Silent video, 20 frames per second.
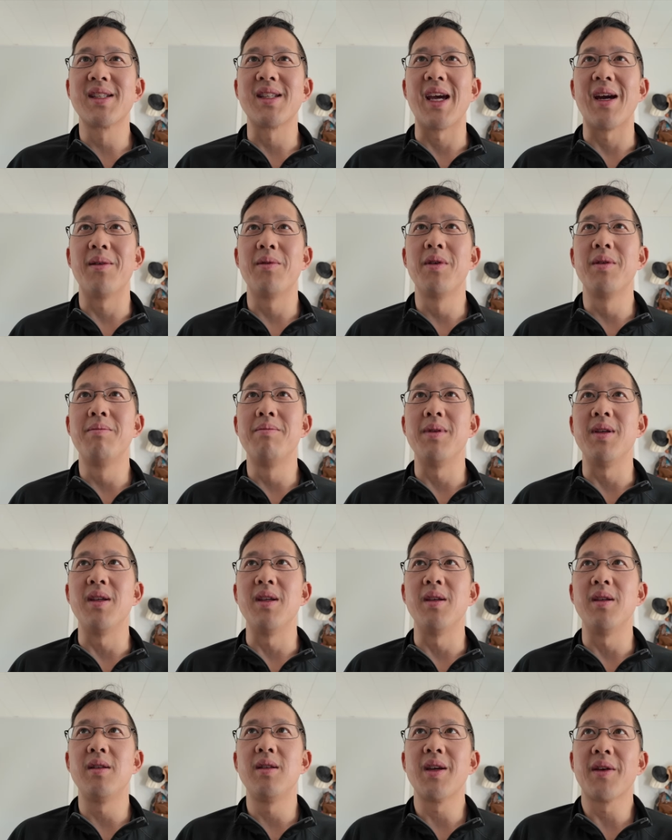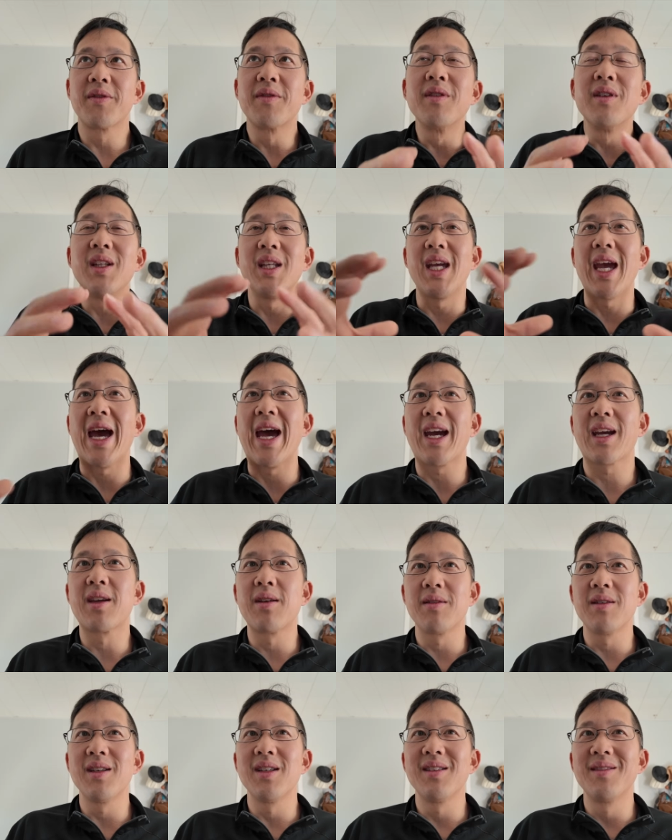that would be definitely
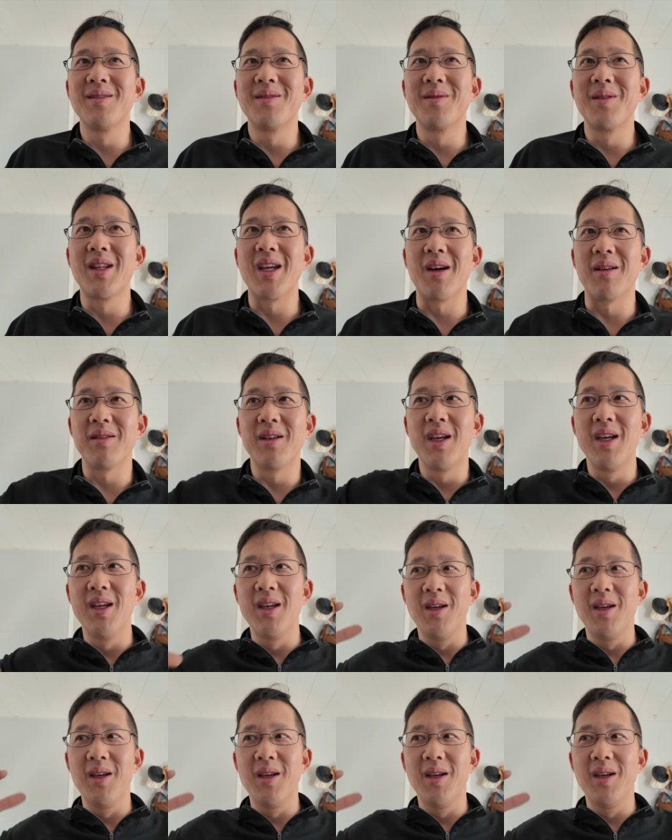accurate without